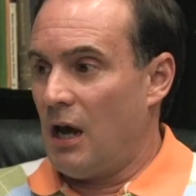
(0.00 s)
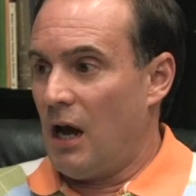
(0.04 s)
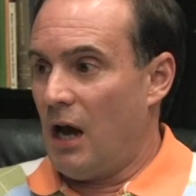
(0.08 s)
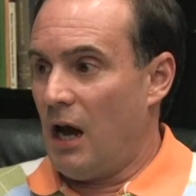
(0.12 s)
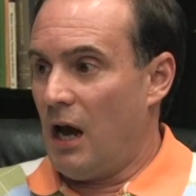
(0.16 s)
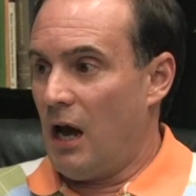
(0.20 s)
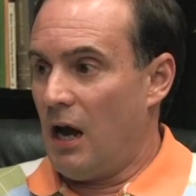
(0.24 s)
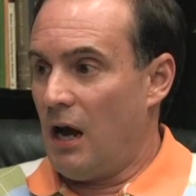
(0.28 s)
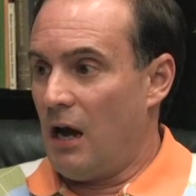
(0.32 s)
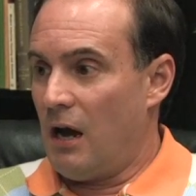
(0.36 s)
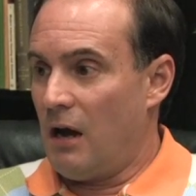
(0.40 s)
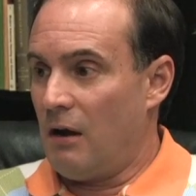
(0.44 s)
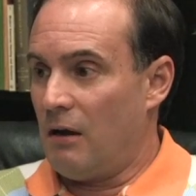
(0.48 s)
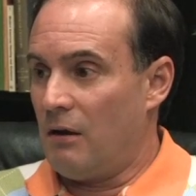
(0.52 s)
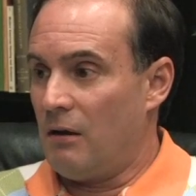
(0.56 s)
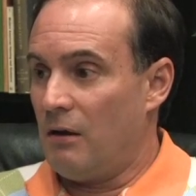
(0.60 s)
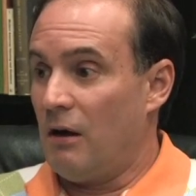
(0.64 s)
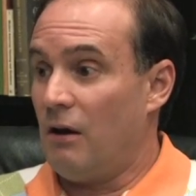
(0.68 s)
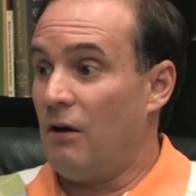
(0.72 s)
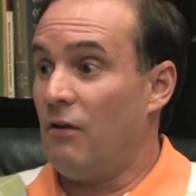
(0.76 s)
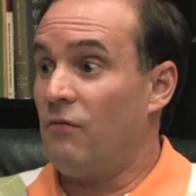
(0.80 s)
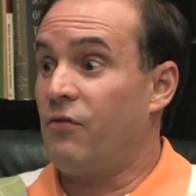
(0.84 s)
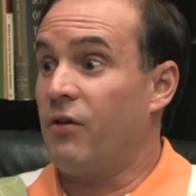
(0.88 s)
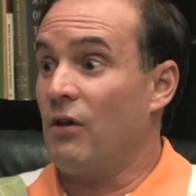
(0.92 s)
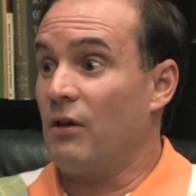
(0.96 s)

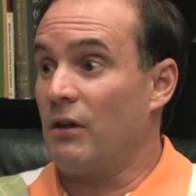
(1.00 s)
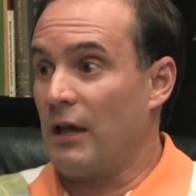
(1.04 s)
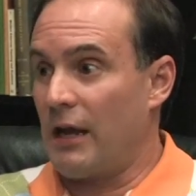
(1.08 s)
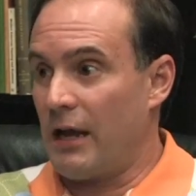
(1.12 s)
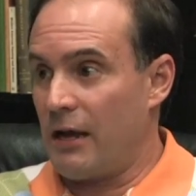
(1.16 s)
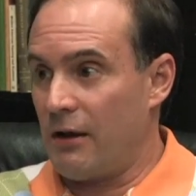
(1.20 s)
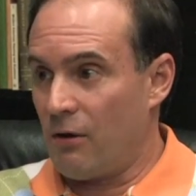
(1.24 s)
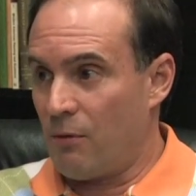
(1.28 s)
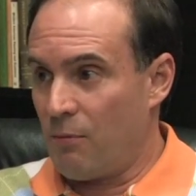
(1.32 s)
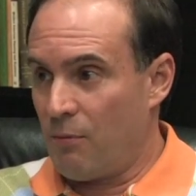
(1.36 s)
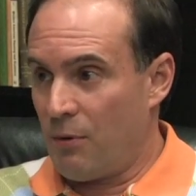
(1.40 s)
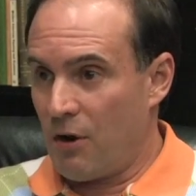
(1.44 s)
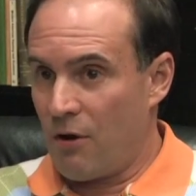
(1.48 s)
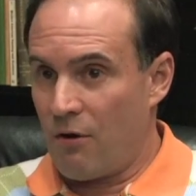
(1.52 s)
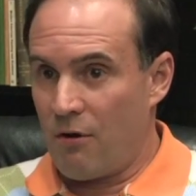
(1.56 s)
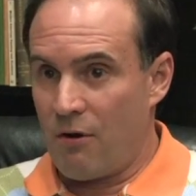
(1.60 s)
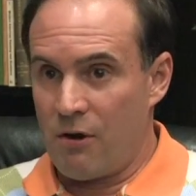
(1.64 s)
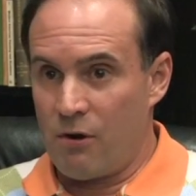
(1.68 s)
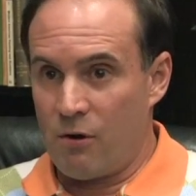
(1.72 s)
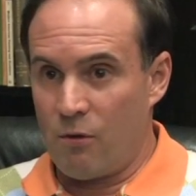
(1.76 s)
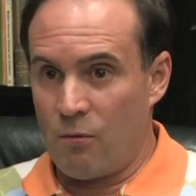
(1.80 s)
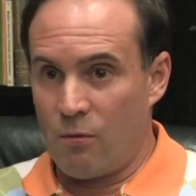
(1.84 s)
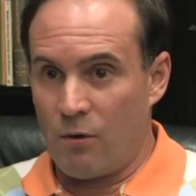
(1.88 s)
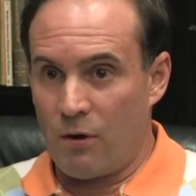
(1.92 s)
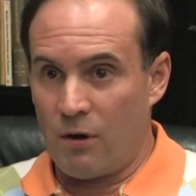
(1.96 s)
of the later period
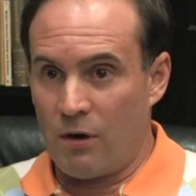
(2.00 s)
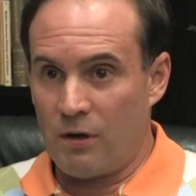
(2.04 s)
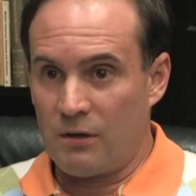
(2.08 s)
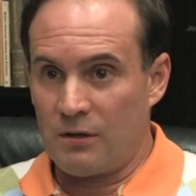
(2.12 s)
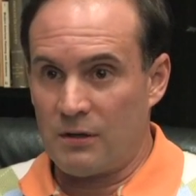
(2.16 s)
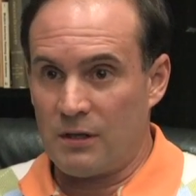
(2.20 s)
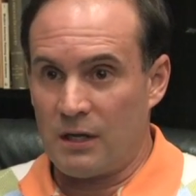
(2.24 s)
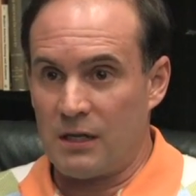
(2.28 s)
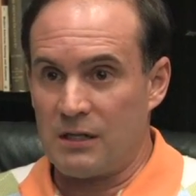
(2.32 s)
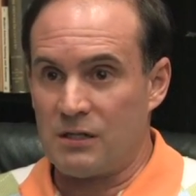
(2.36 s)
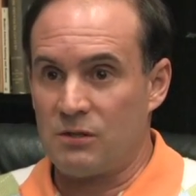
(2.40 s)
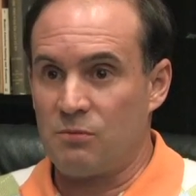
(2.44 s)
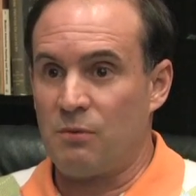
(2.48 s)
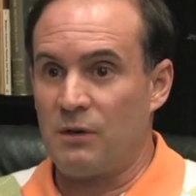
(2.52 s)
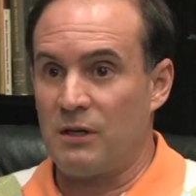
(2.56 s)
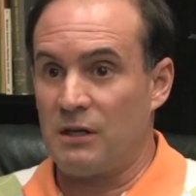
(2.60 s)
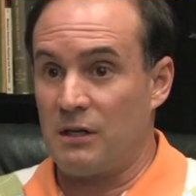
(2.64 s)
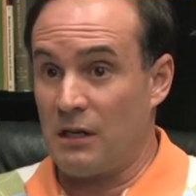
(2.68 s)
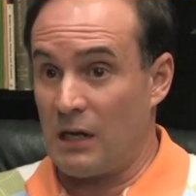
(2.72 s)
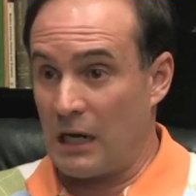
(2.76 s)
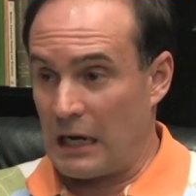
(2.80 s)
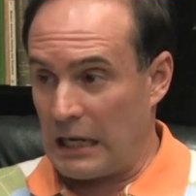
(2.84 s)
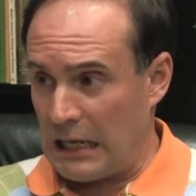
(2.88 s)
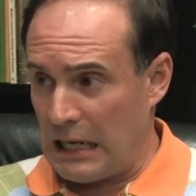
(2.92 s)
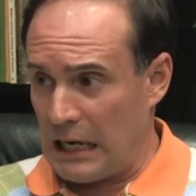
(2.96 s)
of work that's been
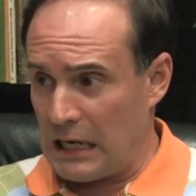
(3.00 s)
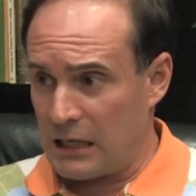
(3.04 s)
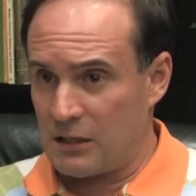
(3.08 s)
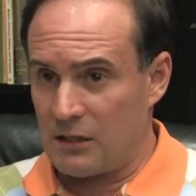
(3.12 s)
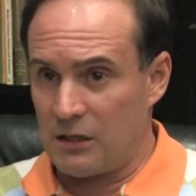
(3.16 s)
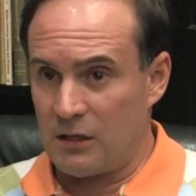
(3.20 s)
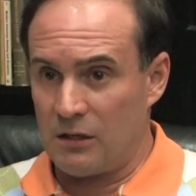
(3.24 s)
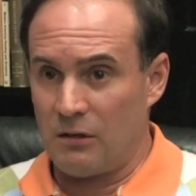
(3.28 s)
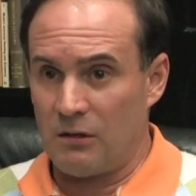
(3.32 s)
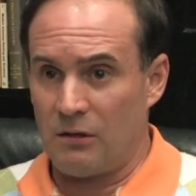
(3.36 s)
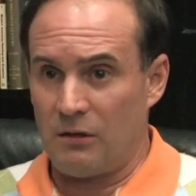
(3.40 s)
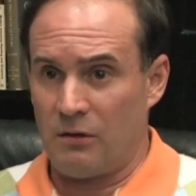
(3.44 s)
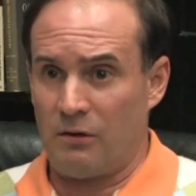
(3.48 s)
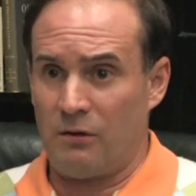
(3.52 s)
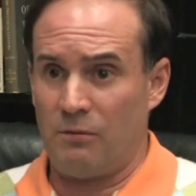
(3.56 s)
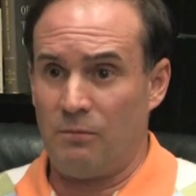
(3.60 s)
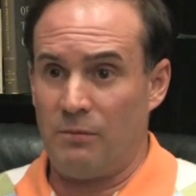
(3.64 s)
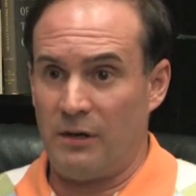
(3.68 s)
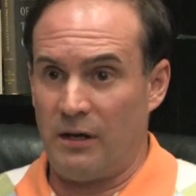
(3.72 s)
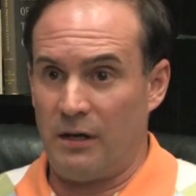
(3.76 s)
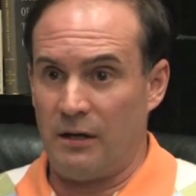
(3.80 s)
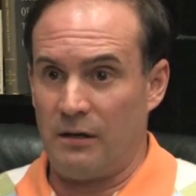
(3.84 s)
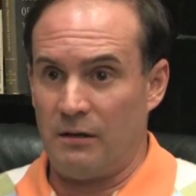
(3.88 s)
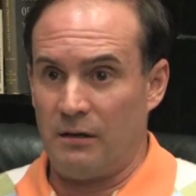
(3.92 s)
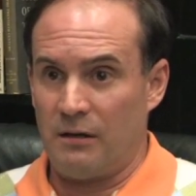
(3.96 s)
neglected a little
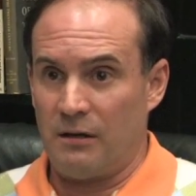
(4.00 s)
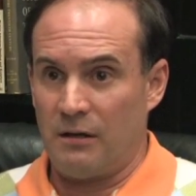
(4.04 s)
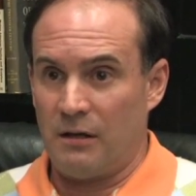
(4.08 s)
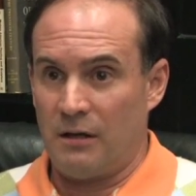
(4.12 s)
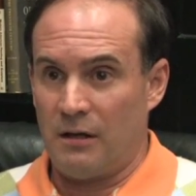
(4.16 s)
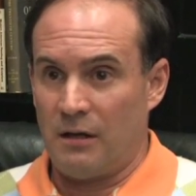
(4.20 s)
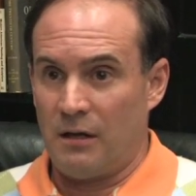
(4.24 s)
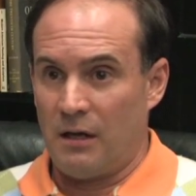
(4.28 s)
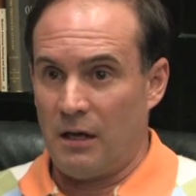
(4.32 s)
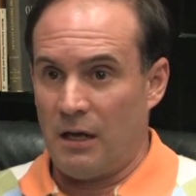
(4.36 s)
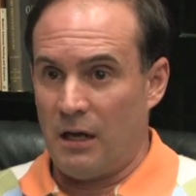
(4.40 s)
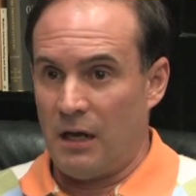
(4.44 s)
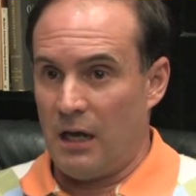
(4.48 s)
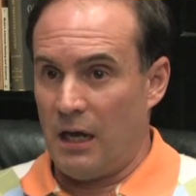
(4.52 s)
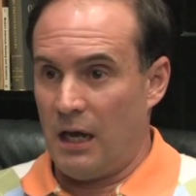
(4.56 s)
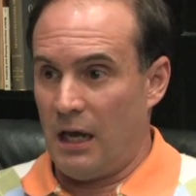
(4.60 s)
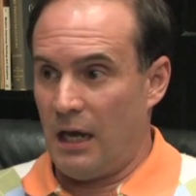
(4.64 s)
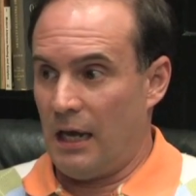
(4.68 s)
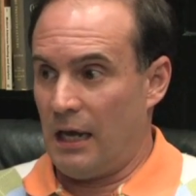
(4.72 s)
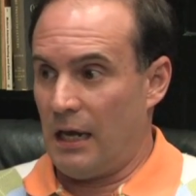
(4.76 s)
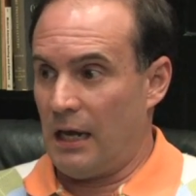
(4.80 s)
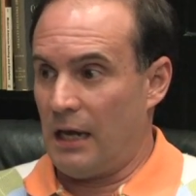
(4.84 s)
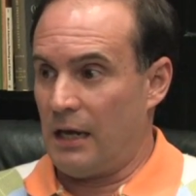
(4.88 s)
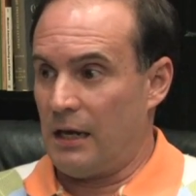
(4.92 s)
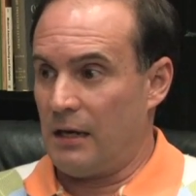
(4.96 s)
bit,
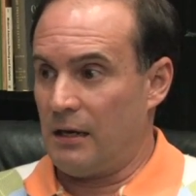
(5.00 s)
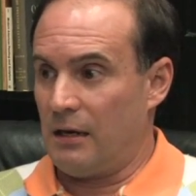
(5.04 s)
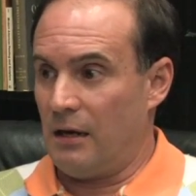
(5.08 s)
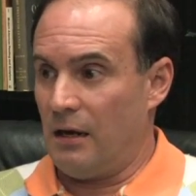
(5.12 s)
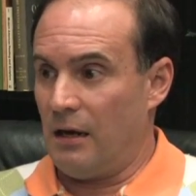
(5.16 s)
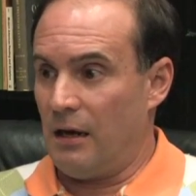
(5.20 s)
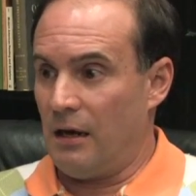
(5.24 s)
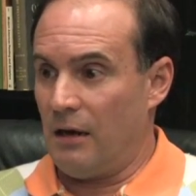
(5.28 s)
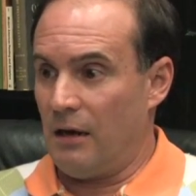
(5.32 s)
and